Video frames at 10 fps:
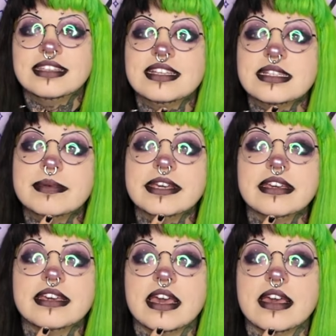This bit
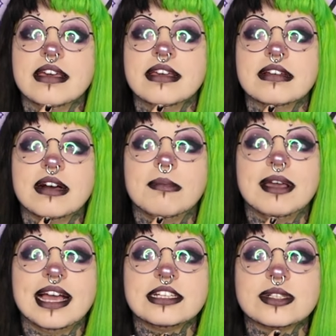here on
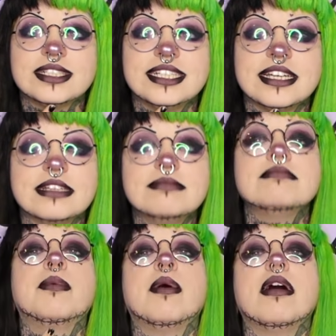my actual
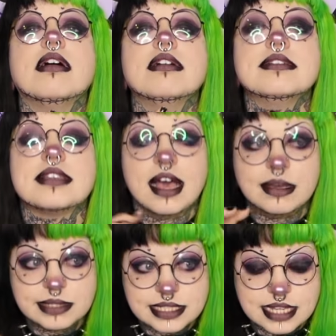chin was,
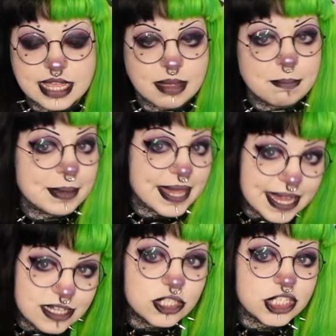I would say, the
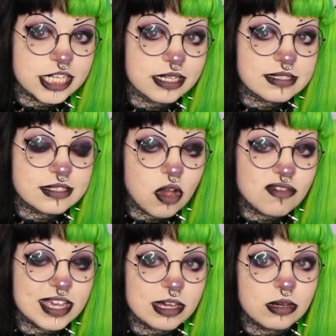pinchiest
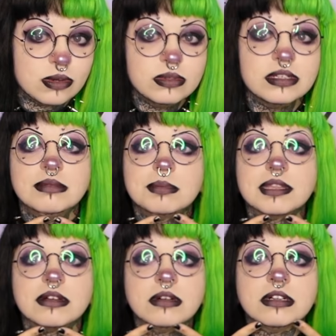of it all,
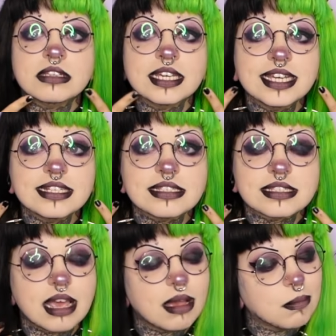but all this,